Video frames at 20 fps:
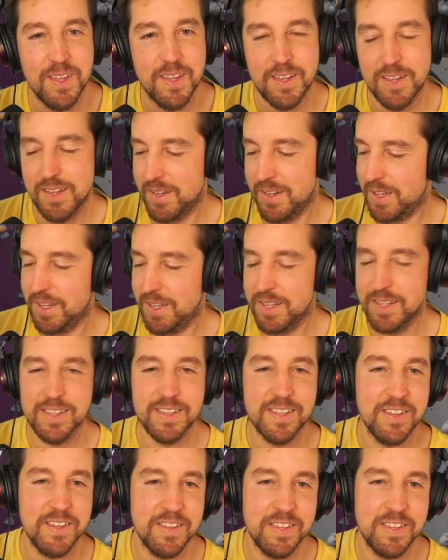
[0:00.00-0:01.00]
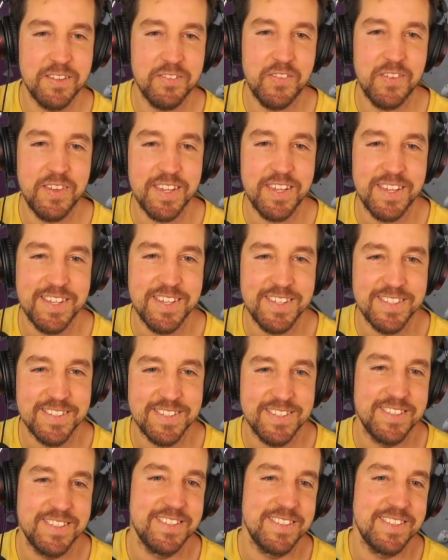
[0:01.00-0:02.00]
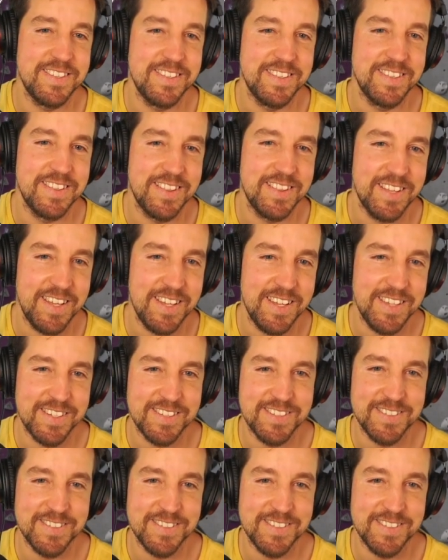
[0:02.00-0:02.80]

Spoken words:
Okay, the thing is, like,